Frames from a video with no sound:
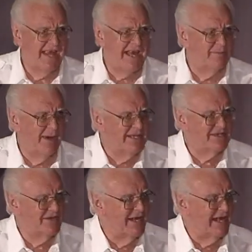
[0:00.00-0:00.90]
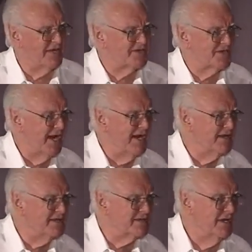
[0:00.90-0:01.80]
that about the United
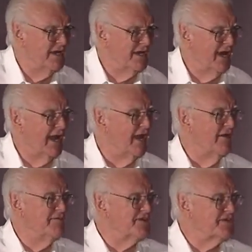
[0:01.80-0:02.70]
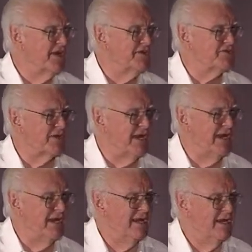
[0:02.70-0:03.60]
States. And I love this country.
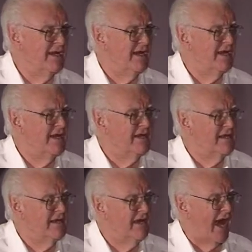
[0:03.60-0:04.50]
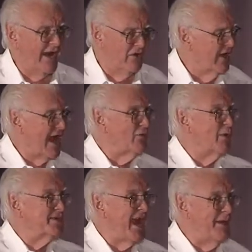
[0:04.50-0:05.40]
I don't like
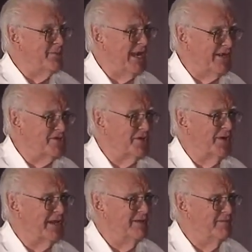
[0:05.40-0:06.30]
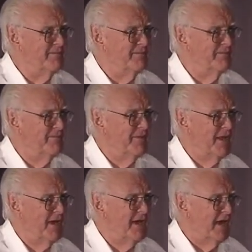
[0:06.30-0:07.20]
what's happening to it.
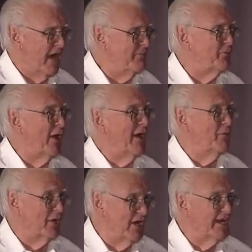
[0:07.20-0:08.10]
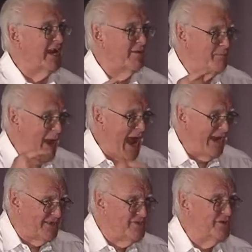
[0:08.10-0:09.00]
And I'm praying we're going to get
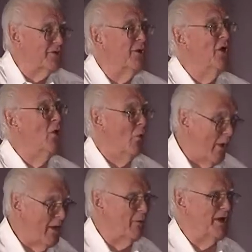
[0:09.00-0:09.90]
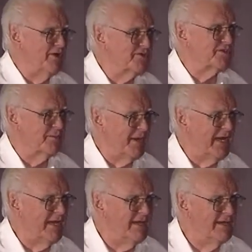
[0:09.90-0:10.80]
back to the way we used to be